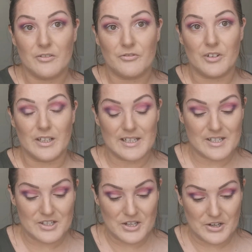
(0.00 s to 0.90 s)
for
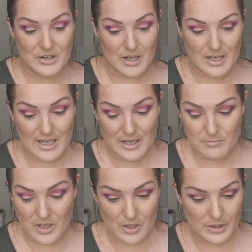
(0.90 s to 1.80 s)
this, so I
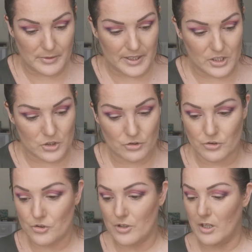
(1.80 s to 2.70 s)
am going to
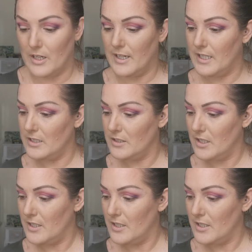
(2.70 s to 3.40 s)
try